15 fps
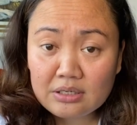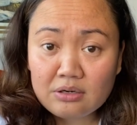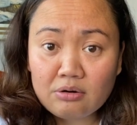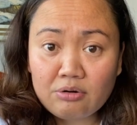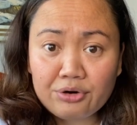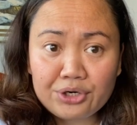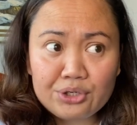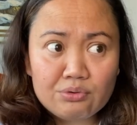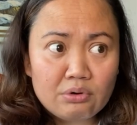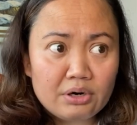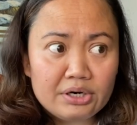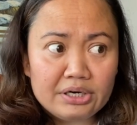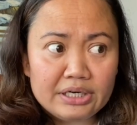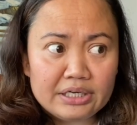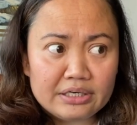or you are
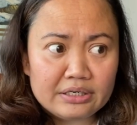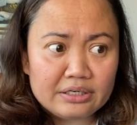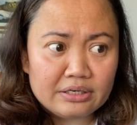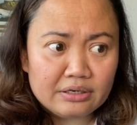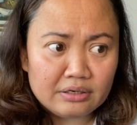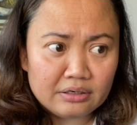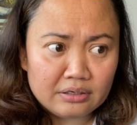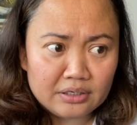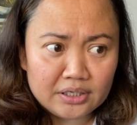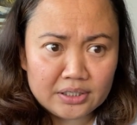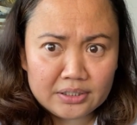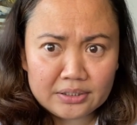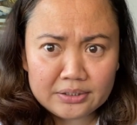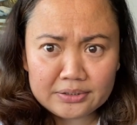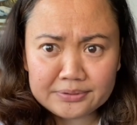in
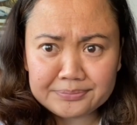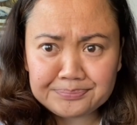I'm